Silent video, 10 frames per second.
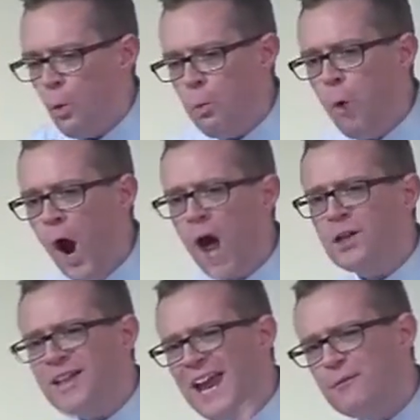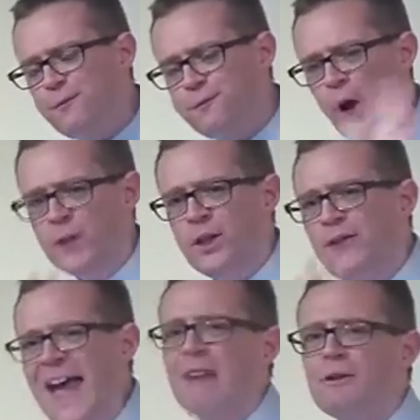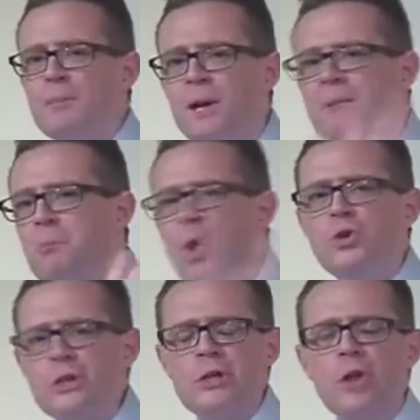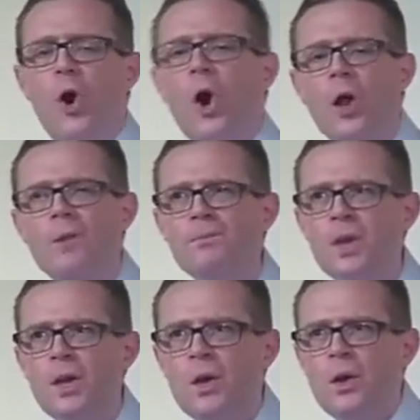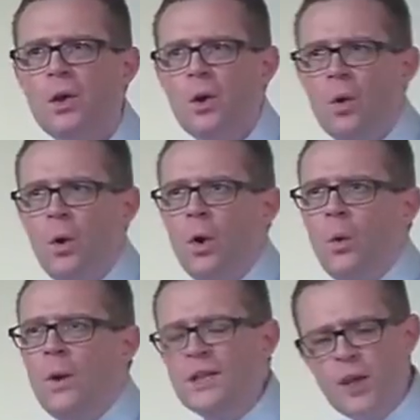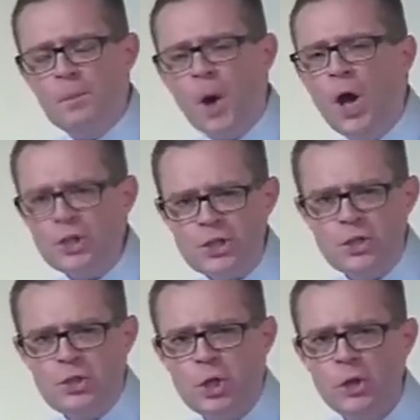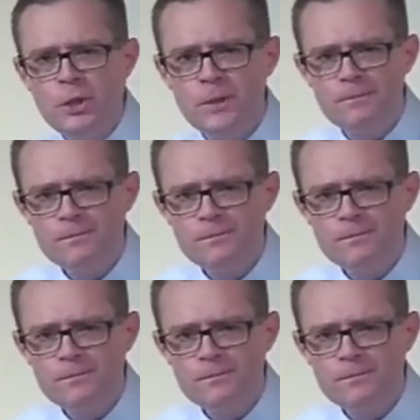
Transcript: walked in front of everybody, Moses and all, with a prostitute.